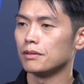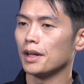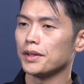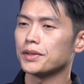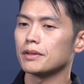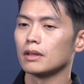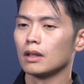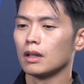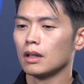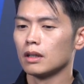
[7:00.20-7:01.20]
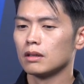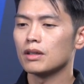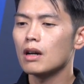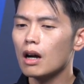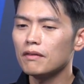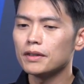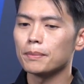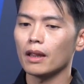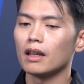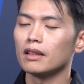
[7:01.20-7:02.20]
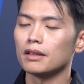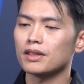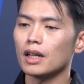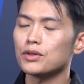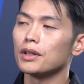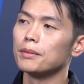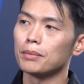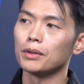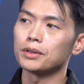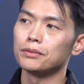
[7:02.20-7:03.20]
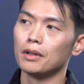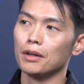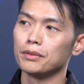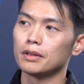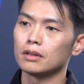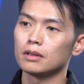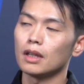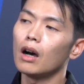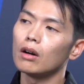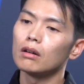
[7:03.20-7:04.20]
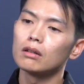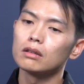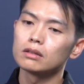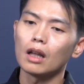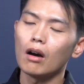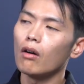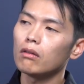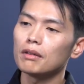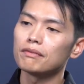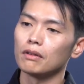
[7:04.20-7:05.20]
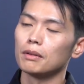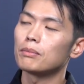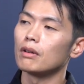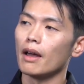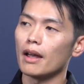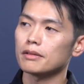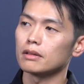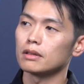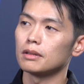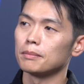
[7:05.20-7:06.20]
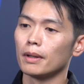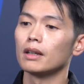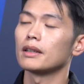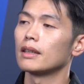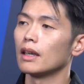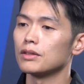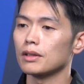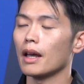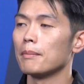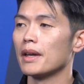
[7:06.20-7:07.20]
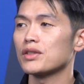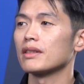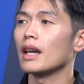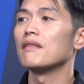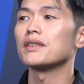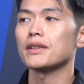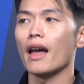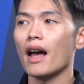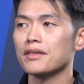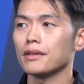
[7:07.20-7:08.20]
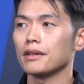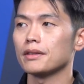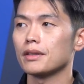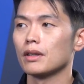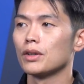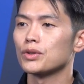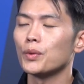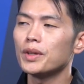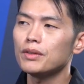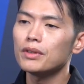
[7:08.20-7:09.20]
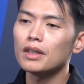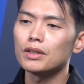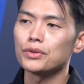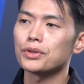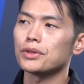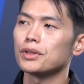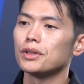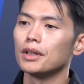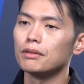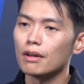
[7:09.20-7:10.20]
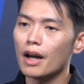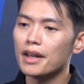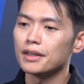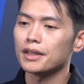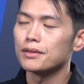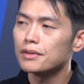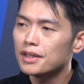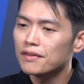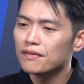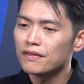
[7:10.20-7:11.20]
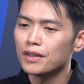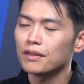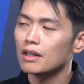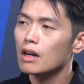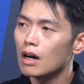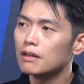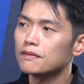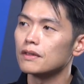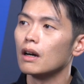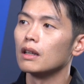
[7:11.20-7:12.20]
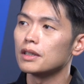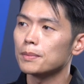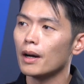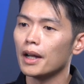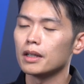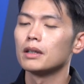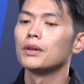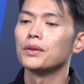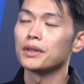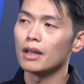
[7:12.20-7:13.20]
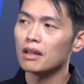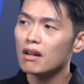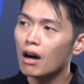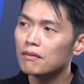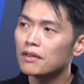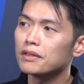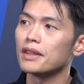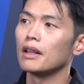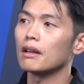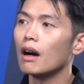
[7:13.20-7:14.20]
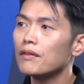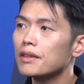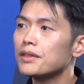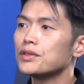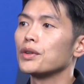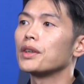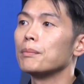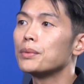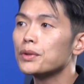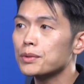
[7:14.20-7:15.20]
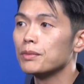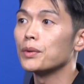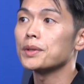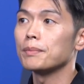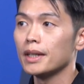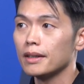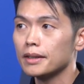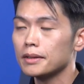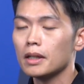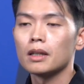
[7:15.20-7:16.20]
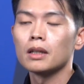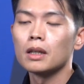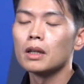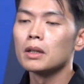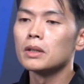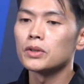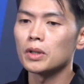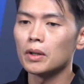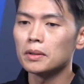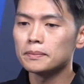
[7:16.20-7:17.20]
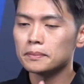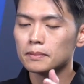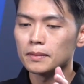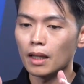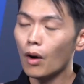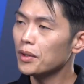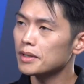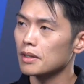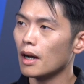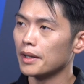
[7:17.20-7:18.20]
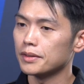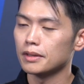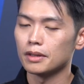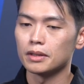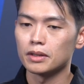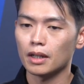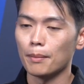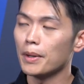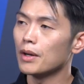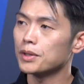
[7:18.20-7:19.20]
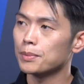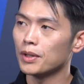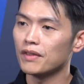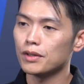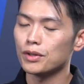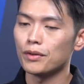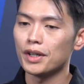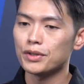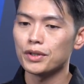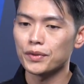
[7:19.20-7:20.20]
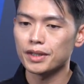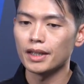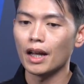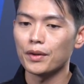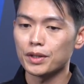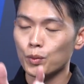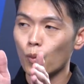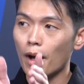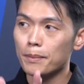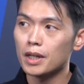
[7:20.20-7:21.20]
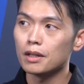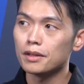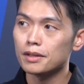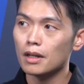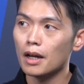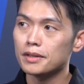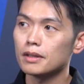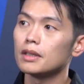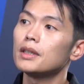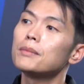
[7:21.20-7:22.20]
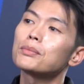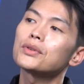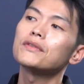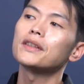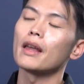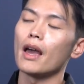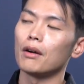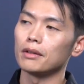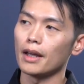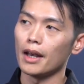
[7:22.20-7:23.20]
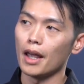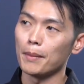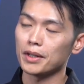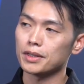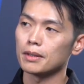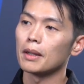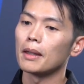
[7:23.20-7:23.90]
race, the comfort plays such an important role. Not only for the pro athlete, but again, just like I mentioned, diverse athlete. So we need to ensure the rider can really feel the comfort on this bike. When you get the comfort, you get the confidence, so you can push more speed. So our designs, compared with previous generation, you see now it's one pillar designs, improving the aerodynamics.